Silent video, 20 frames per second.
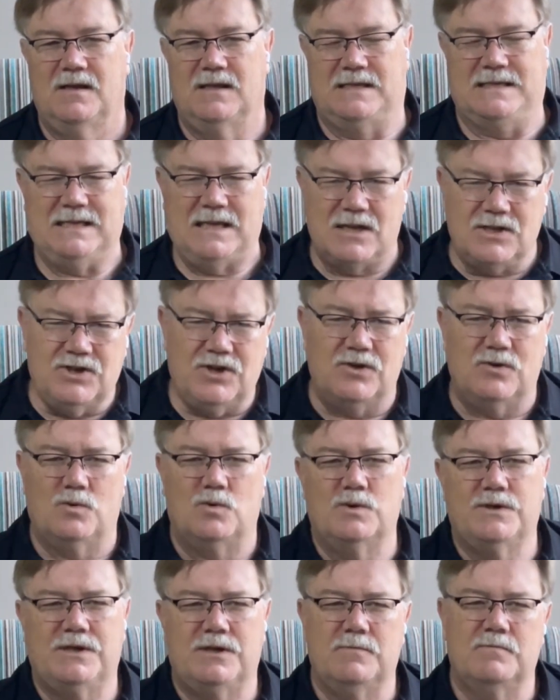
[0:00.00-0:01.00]
such an
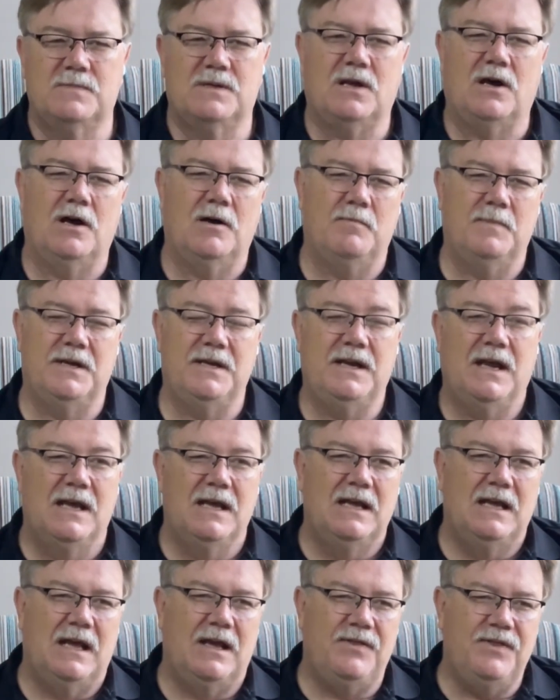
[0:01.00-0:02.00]
awesome time. And,
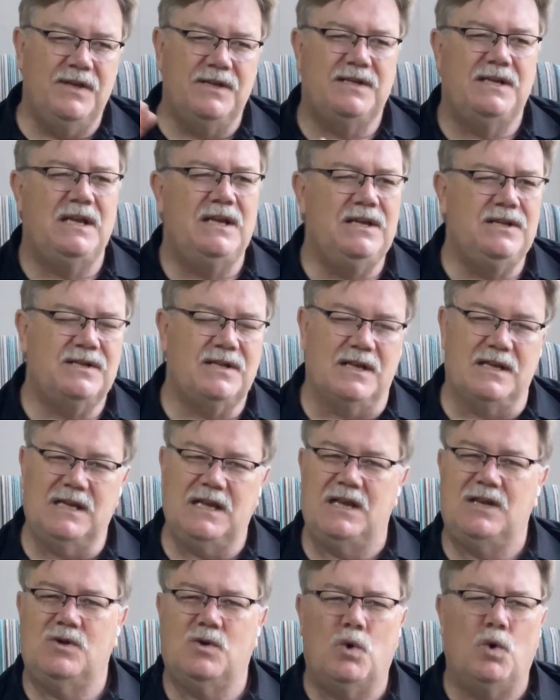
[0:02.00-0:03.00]
and this Easter,
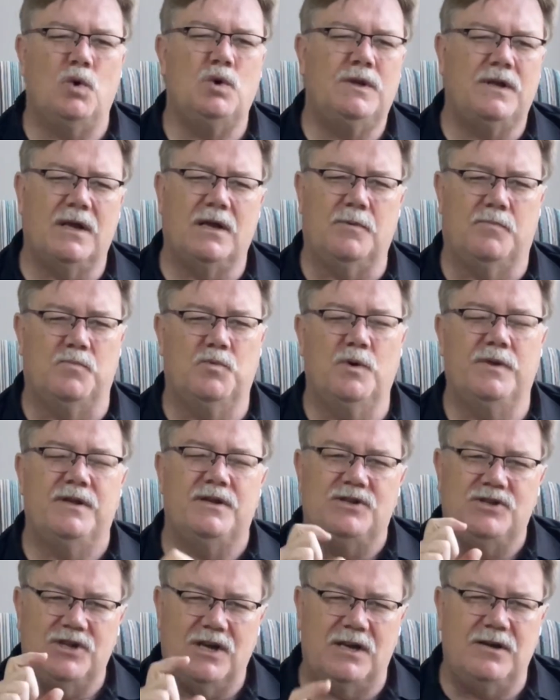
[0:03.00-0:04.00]
get caught up with
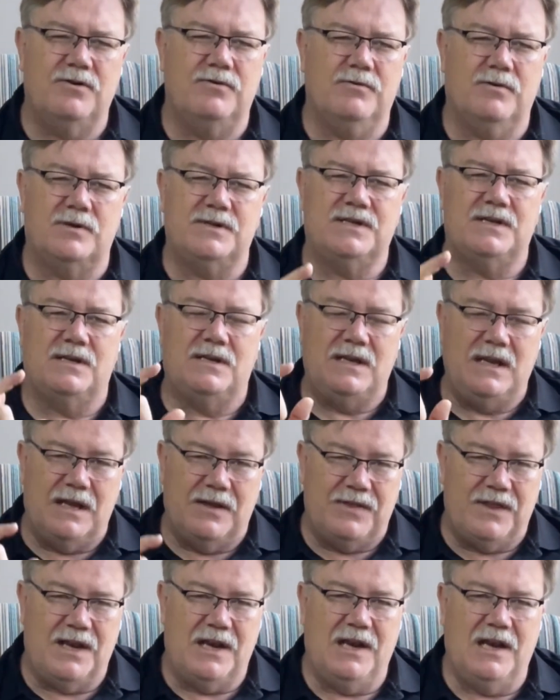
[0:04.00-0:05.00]
the generosity
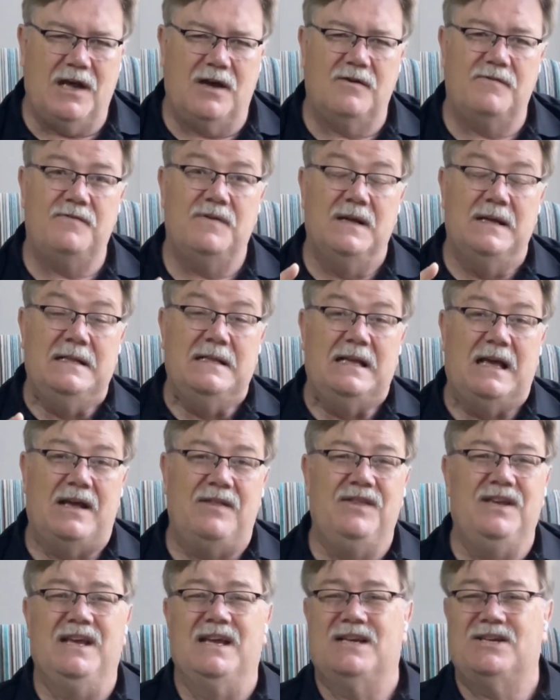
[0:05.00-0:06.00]
and the love
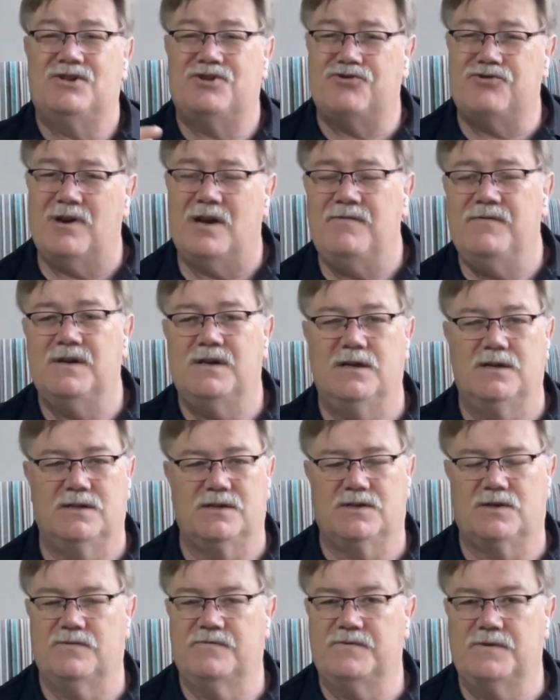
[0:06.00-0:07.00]
and the
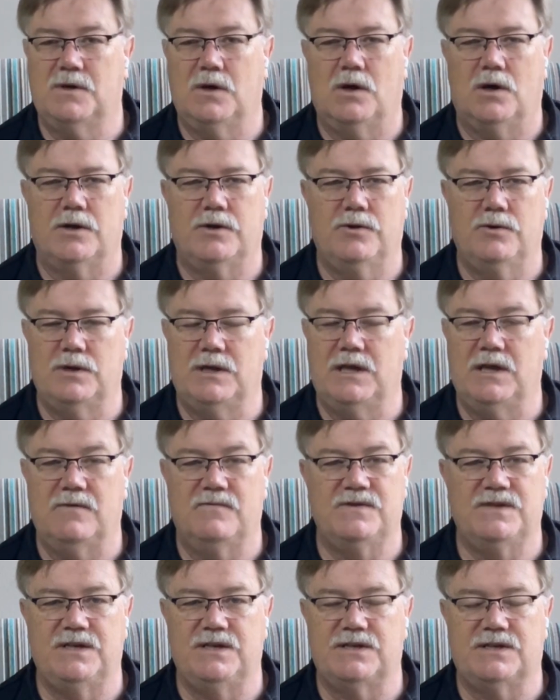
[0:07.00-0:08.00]
extravagance of God who
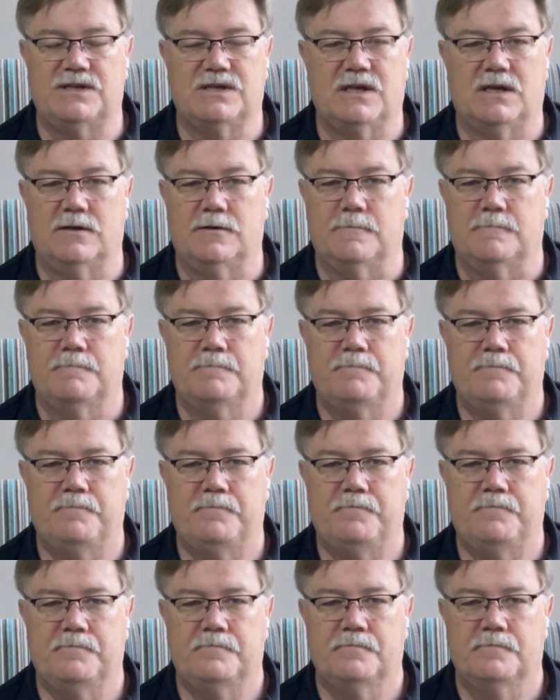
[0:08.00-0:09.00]
gives his son
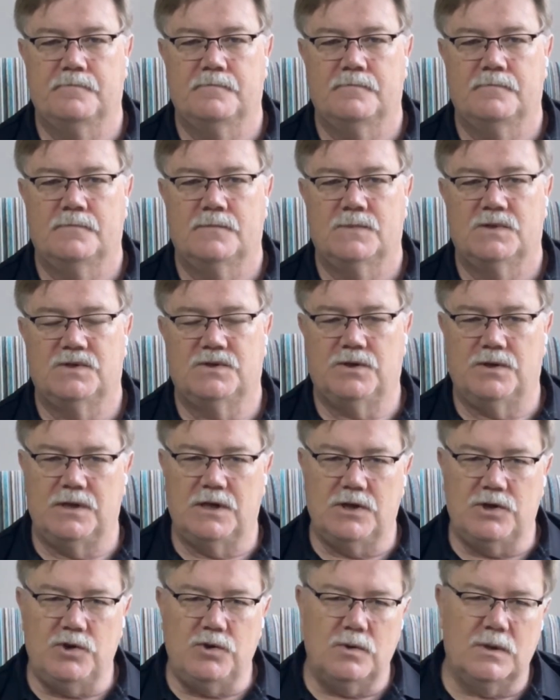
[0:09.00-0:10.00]
so
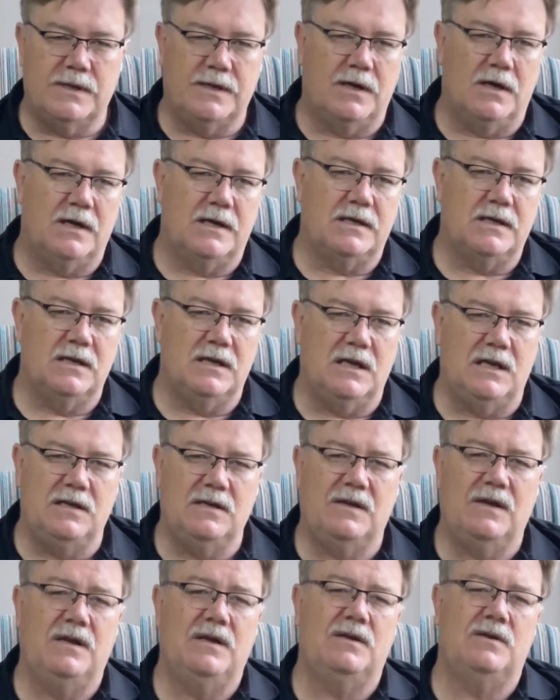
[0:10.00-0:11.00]
that you and I can
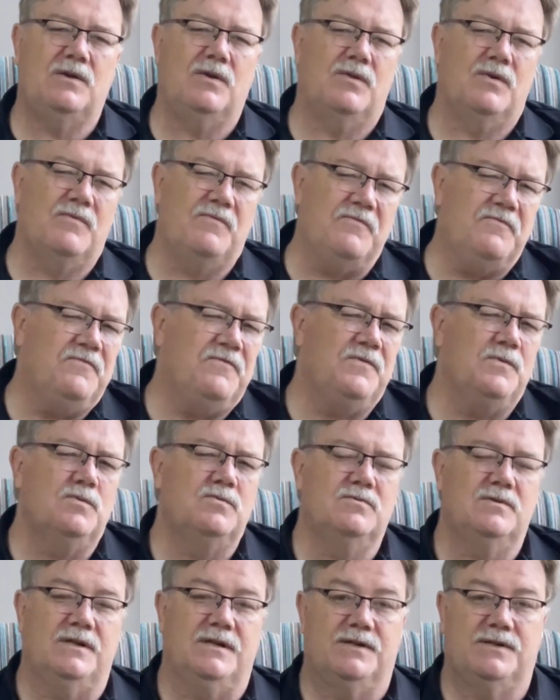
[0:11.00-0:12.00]
enter into the
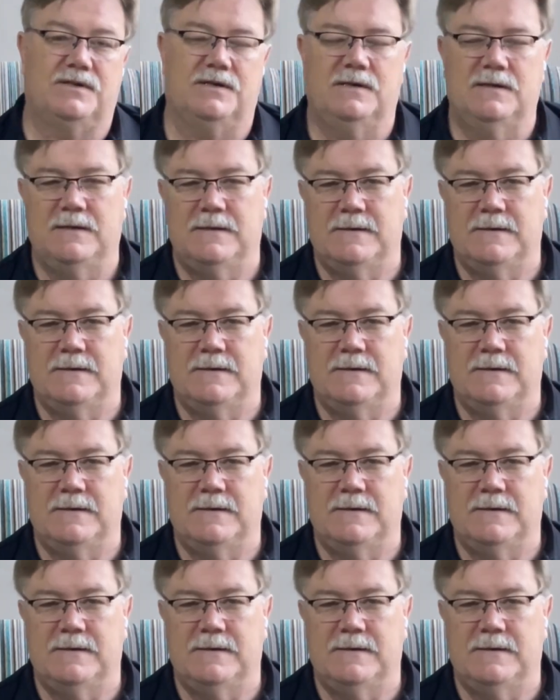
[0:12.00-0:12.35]
fullness,